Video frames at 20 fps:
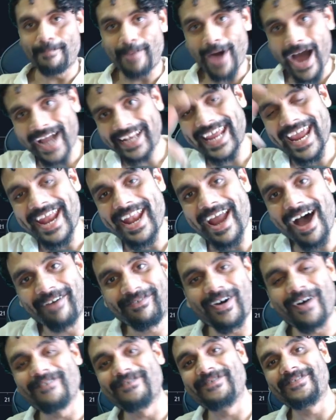But
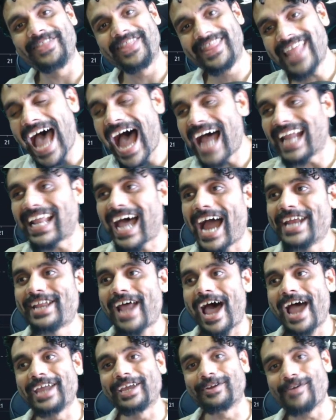enough of that. I
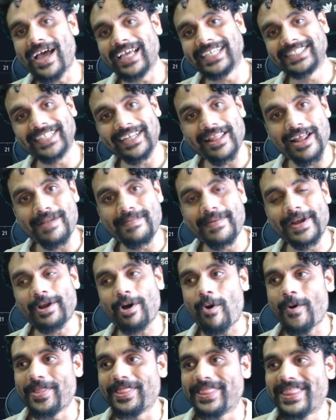digress a little bit
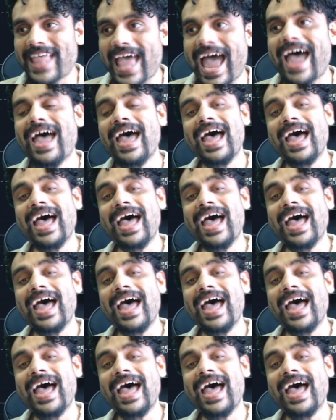over there.